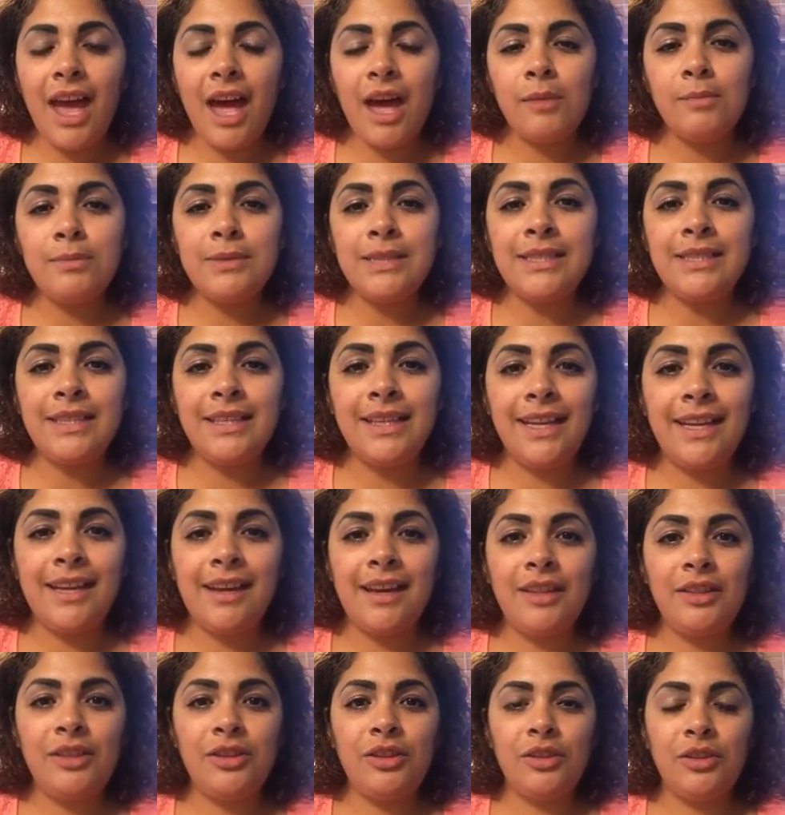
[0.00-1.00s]
I'm Cindy
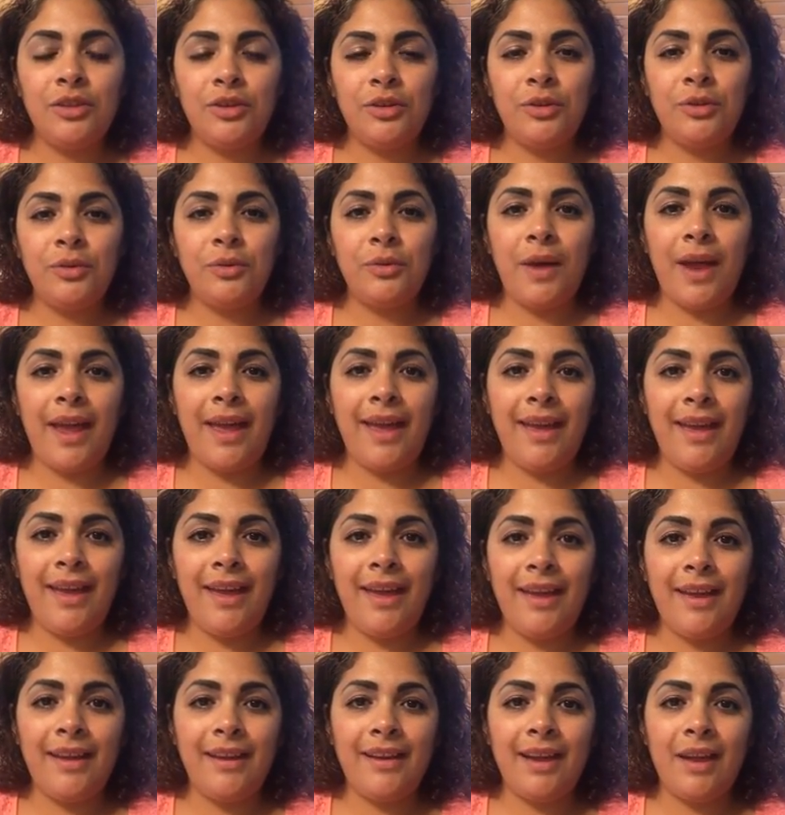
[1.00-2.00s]
Cantu,
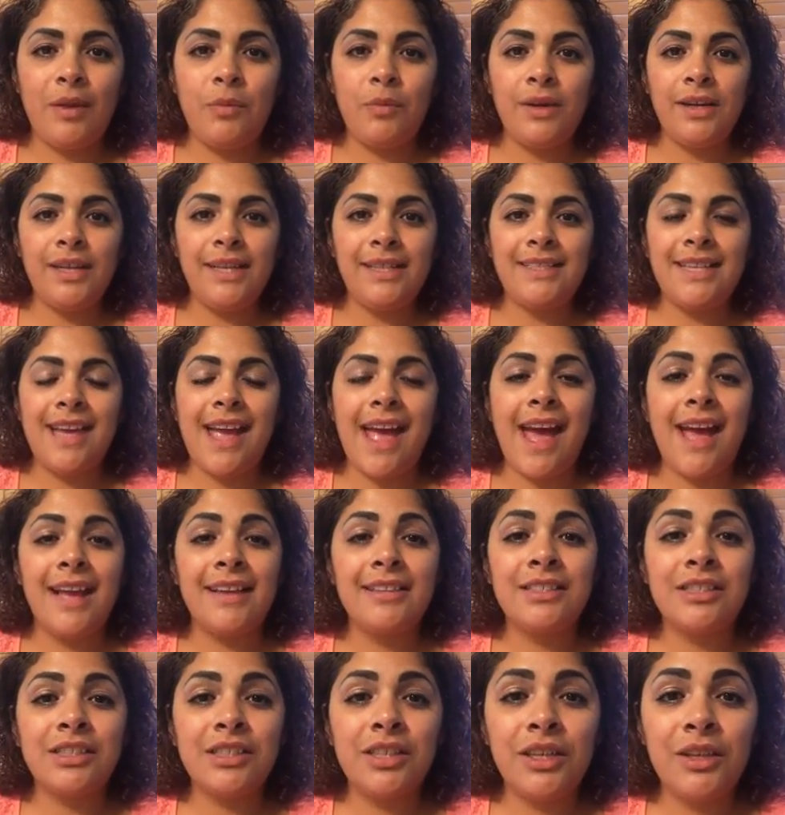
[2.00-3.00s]
and I wanted to
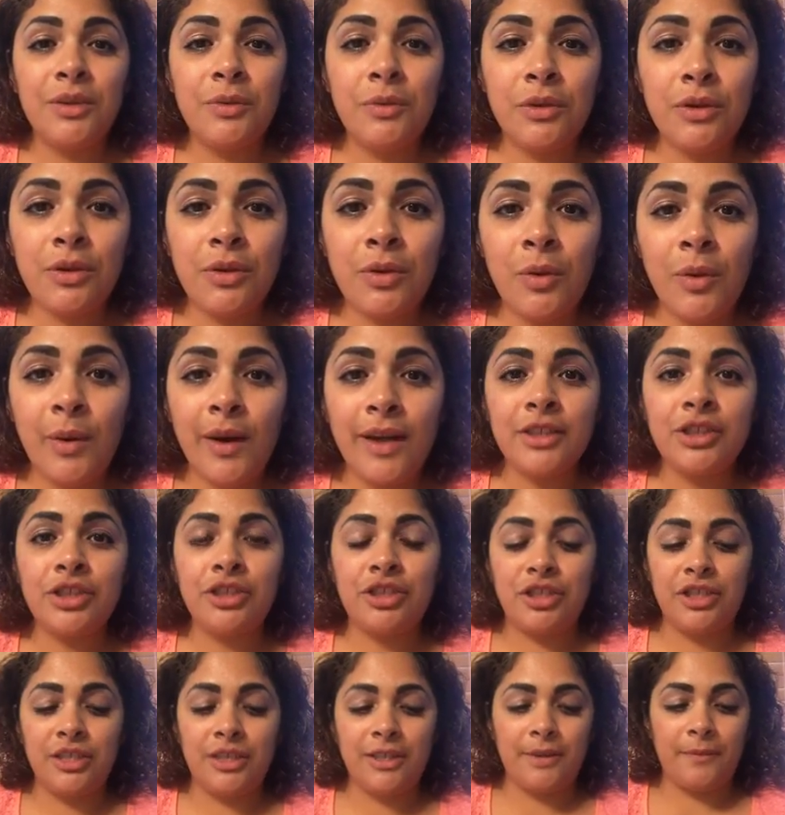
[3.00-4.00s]
ask you a
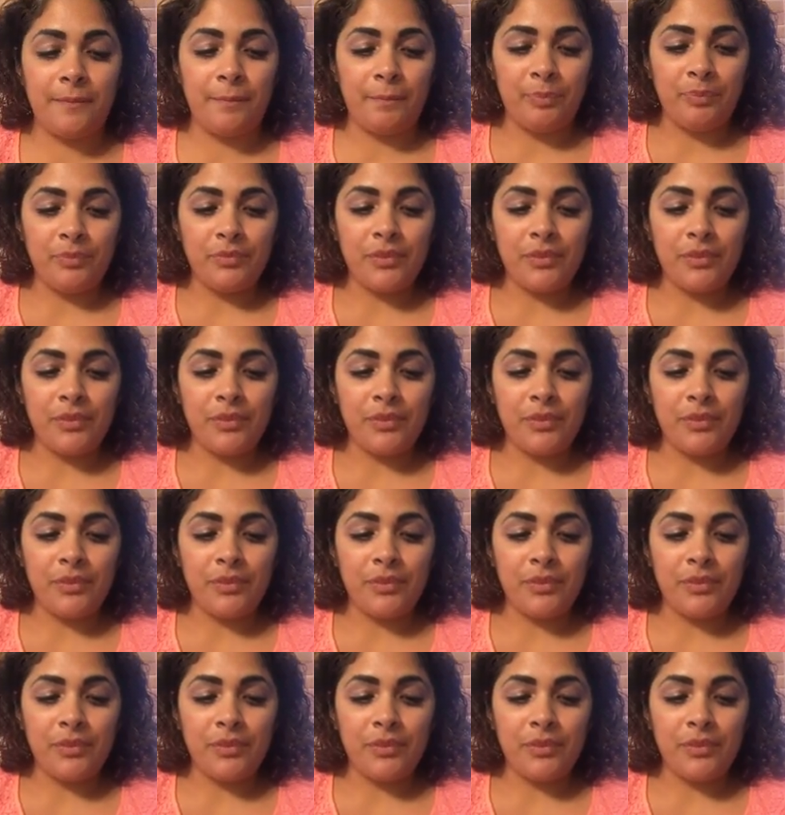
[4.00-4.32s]
question.